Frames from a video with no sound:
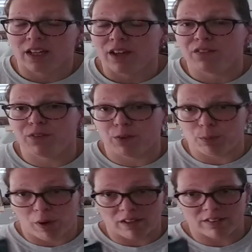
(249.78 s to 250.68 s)
food
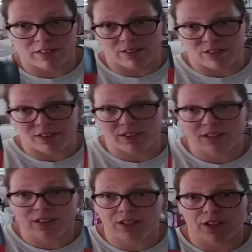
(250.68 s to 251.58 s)
processor.
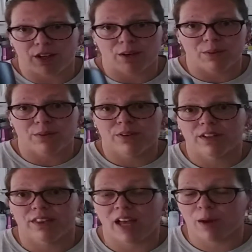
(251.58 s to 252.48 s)
You know,
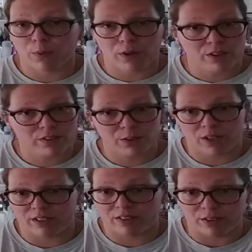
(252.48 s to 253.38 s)
that works
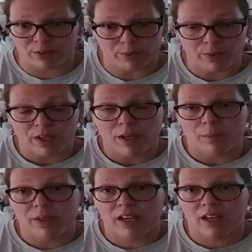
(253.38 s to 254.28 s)
great too,
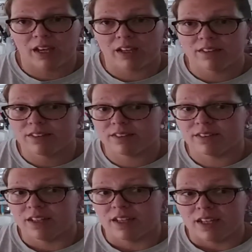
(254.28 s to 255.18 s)

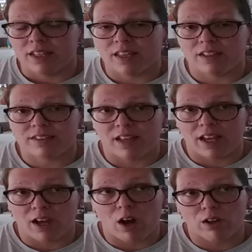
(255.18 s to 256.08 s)
because they
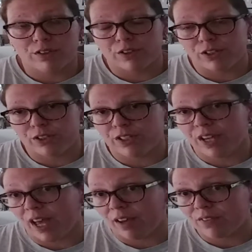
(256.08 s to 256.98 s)
say also you can
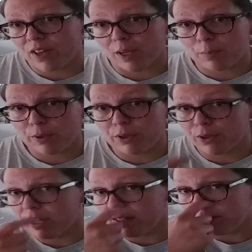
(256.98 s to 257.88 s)
have like
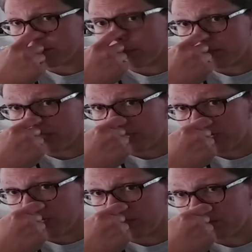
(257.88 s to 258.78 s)
pureed sweet
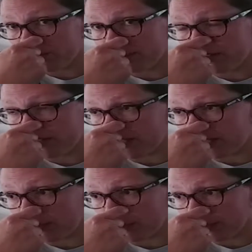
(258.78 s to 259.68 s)
potatoes
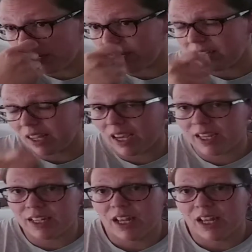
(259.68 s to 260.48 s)
in the pureed diet,